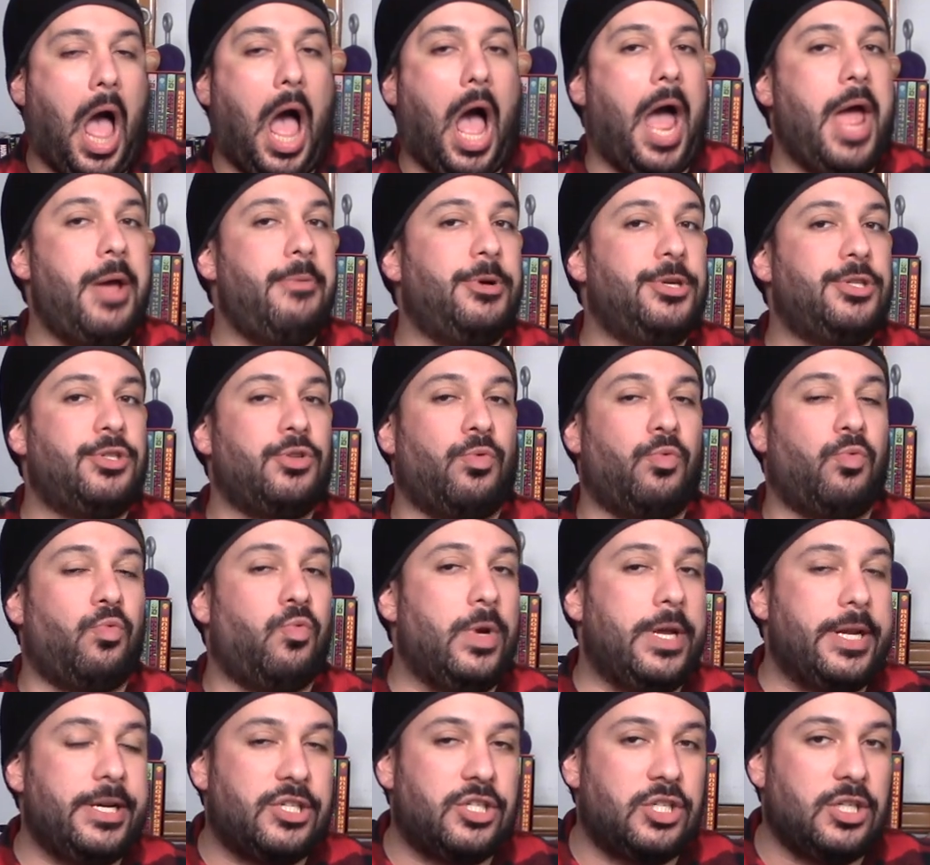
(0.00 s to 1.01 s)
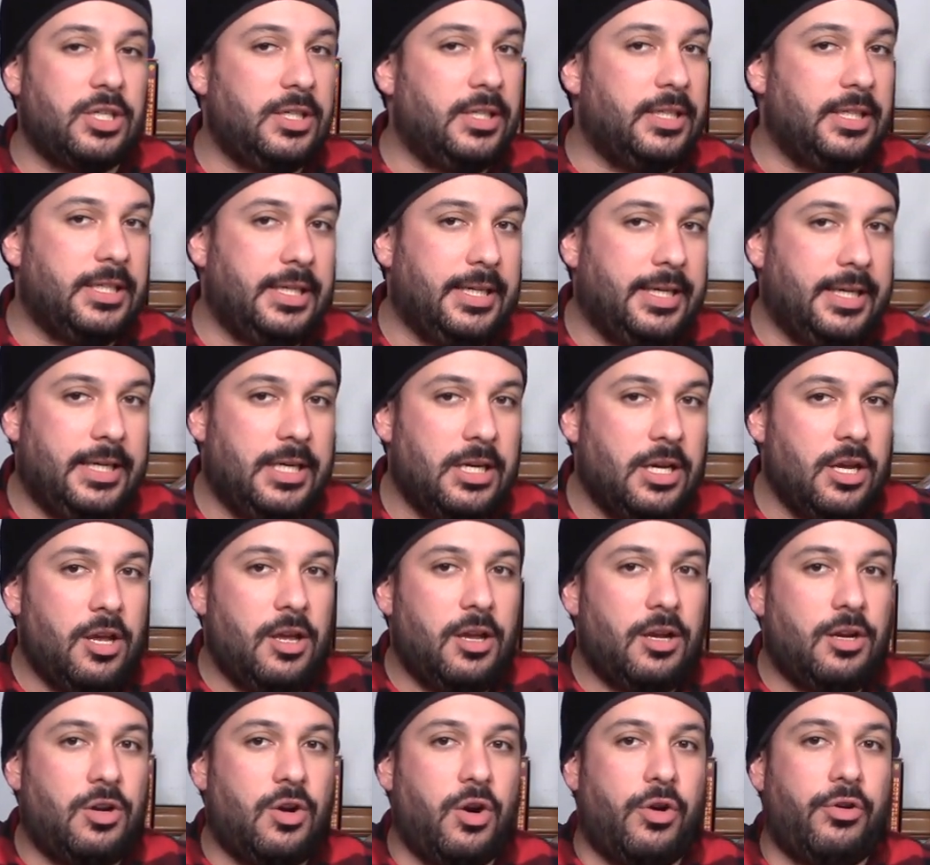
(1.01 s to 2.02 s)
I was originally
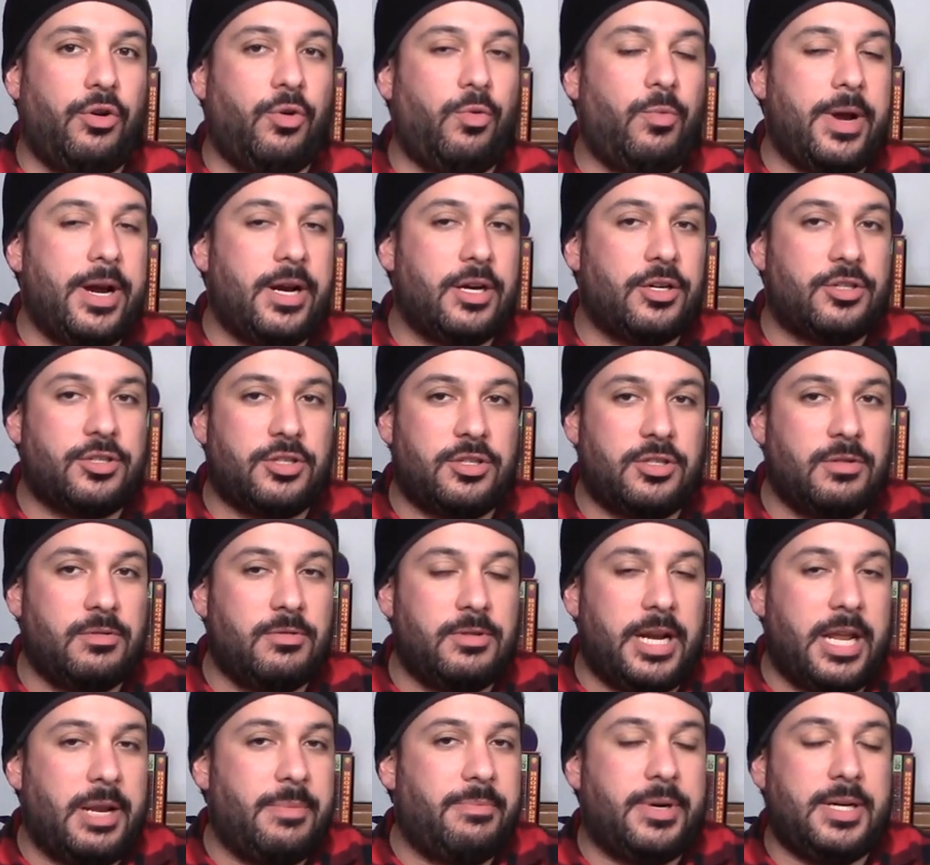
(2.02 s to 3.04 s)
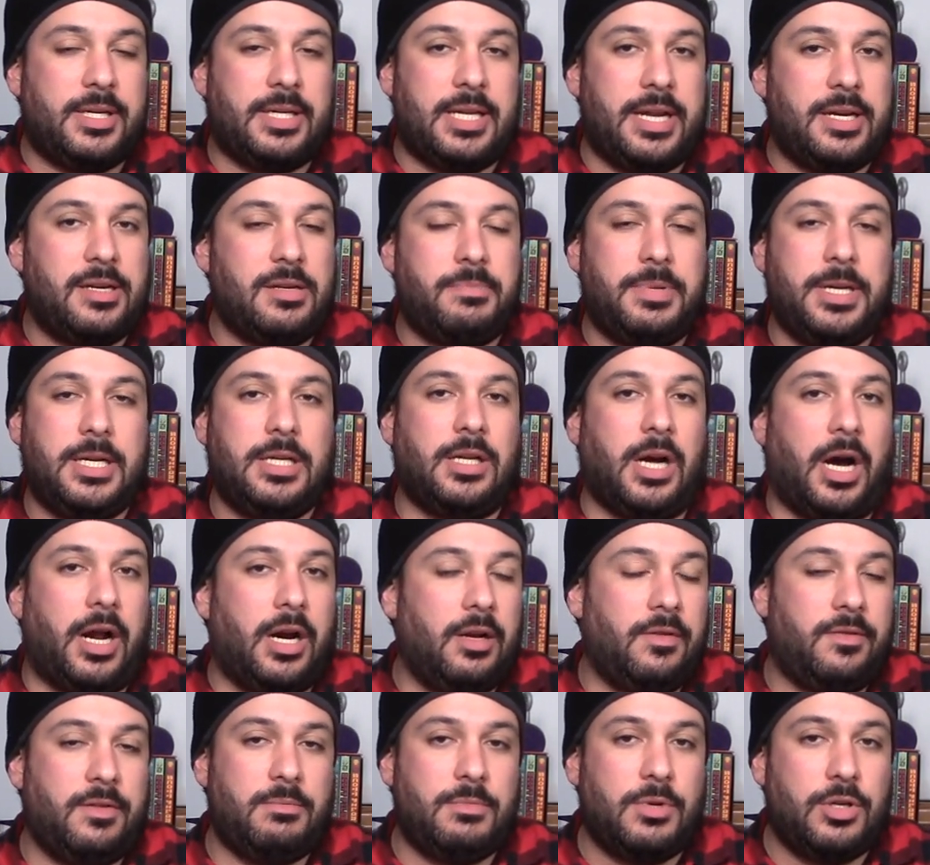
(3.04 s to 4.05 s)
going to wear a suit and pretend to be
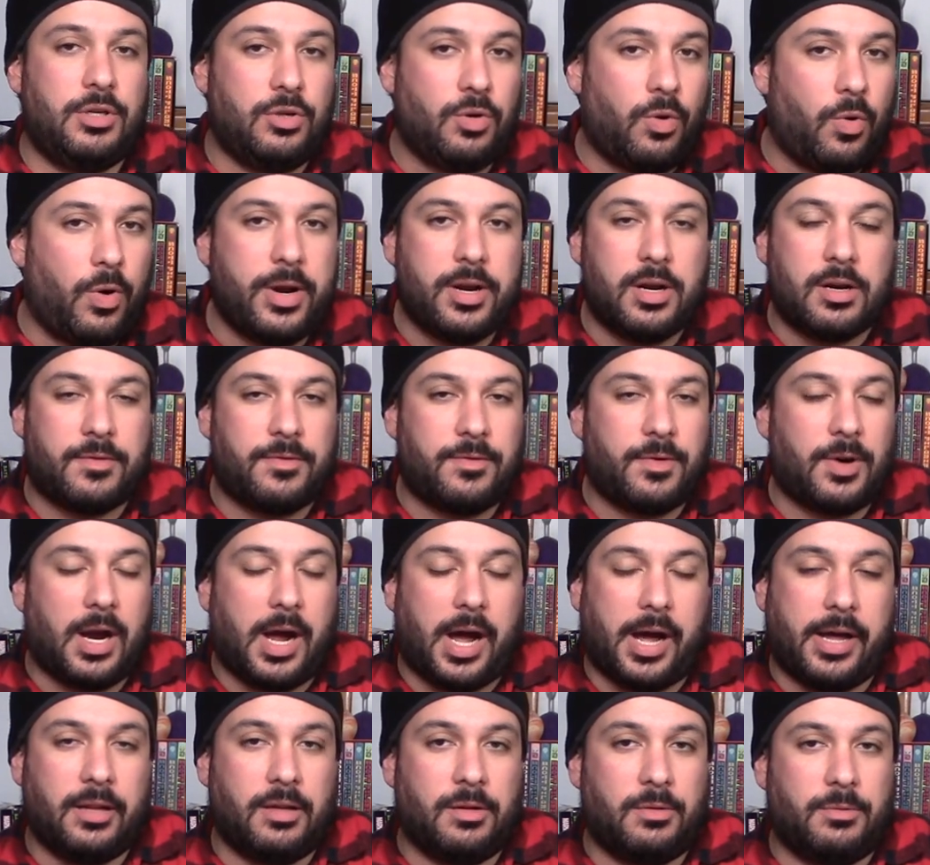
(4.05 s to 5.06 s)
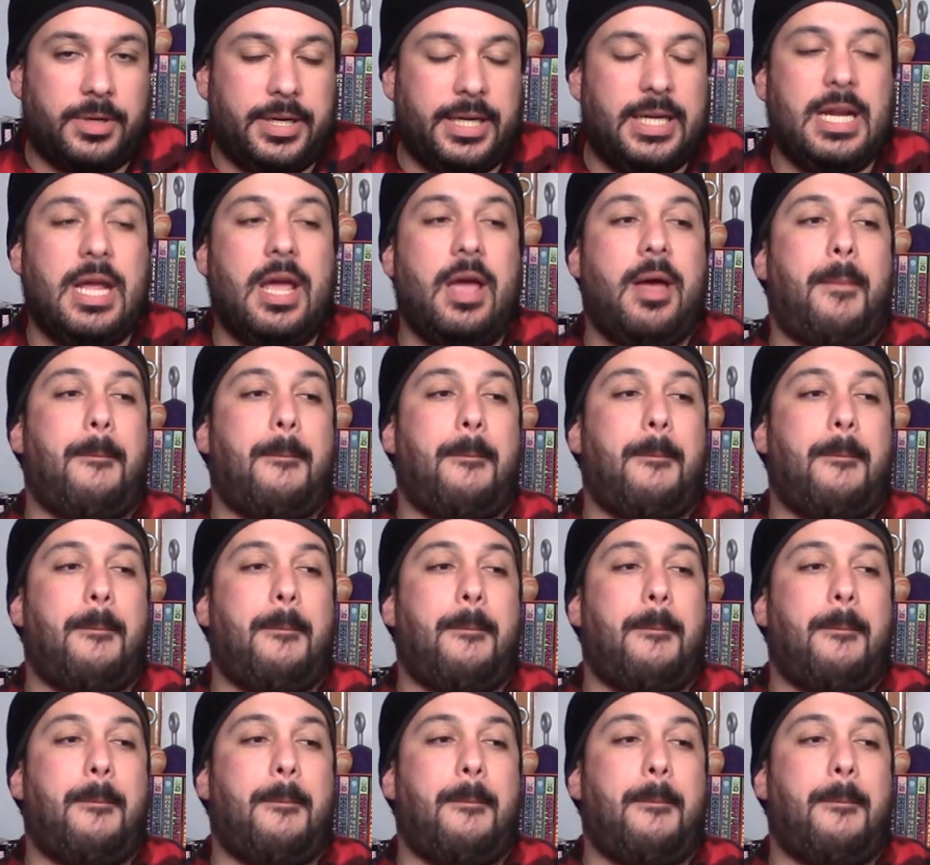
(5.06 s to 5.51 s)
Donovan Metoyer for Halloween.